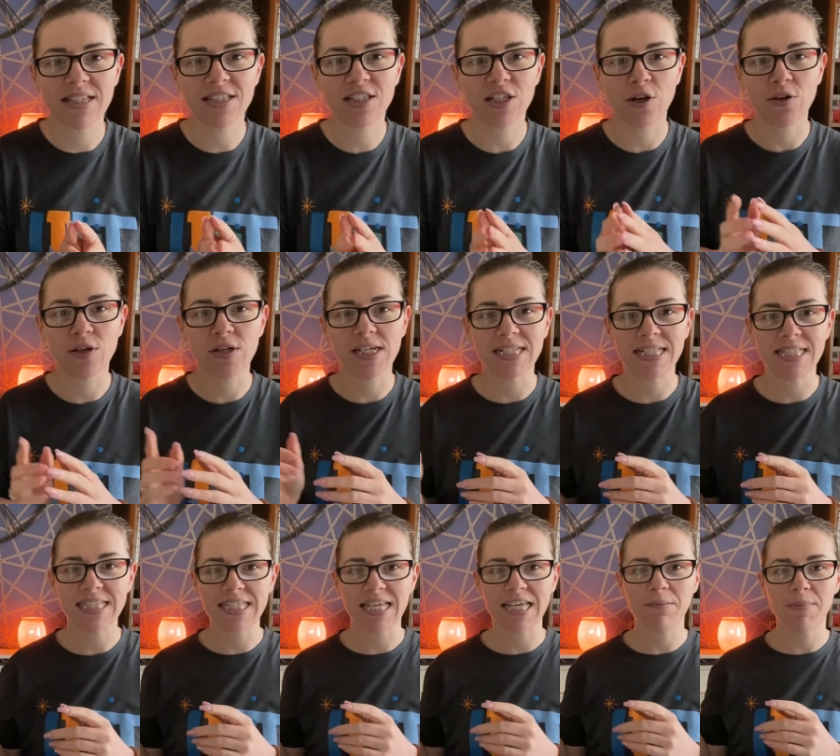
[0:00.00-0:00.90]
So you can
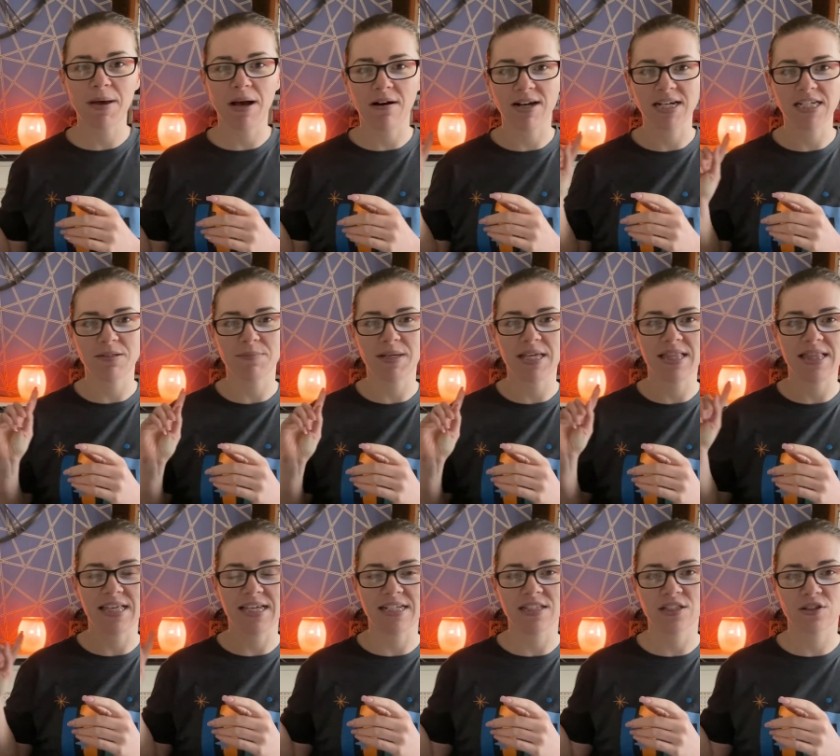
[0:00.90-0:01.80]
see behind me
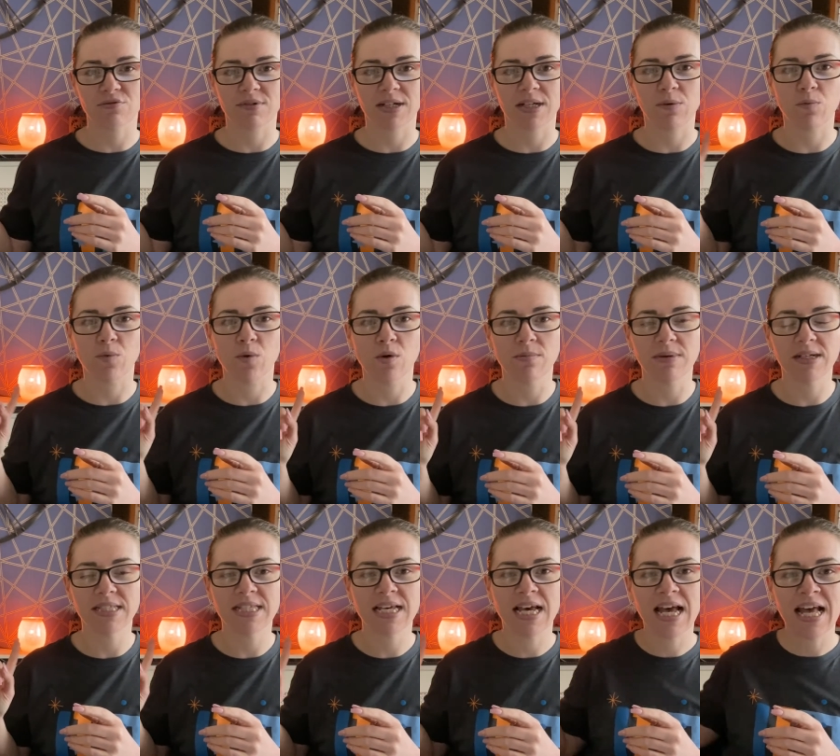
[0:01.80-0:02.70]
these three warmers.